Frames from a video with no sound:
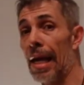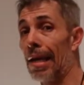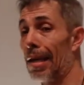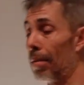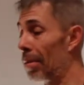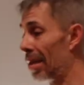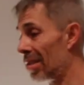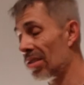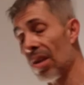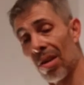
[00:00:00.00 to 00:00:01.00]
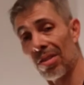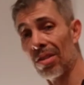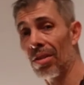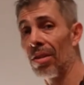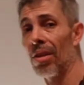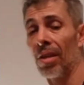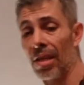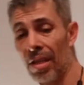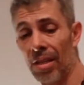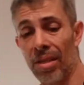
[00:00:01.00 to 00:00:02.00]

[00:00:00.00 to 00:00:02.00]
I am exhausted. It